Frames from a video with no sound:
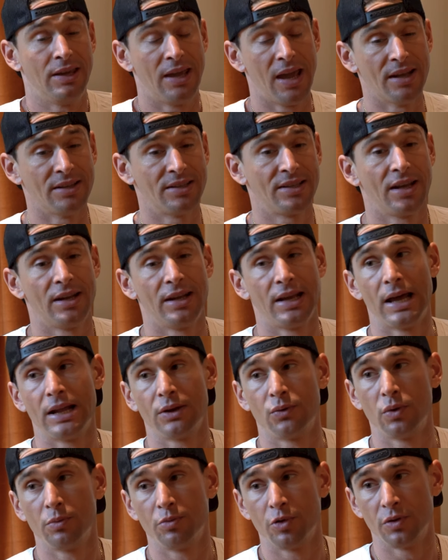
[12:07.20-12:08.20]
against getting
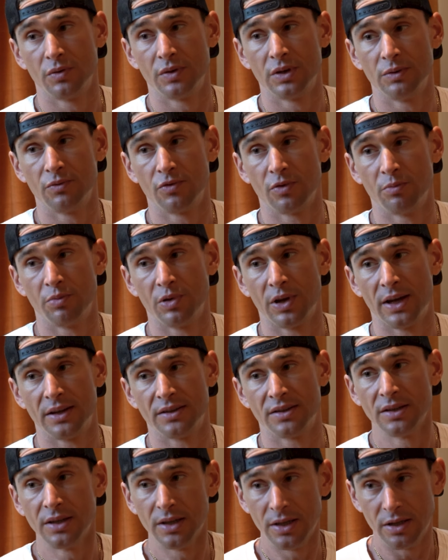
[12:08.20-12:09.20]
adequate protein from
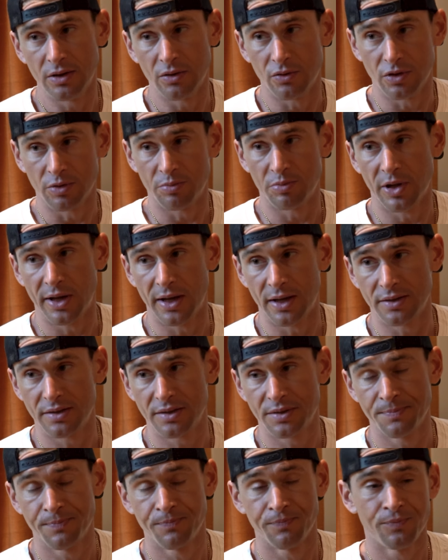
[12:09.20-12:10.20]
plants and eating only
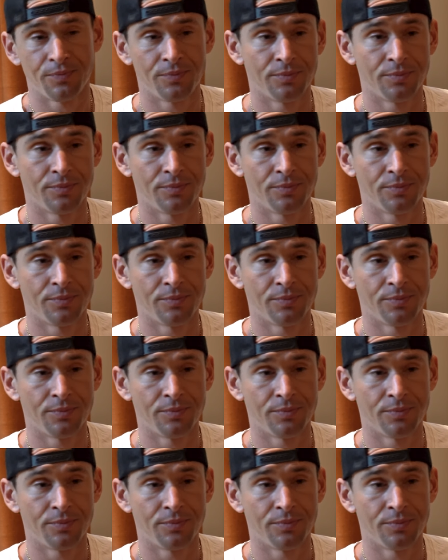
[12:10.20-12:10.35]
plants.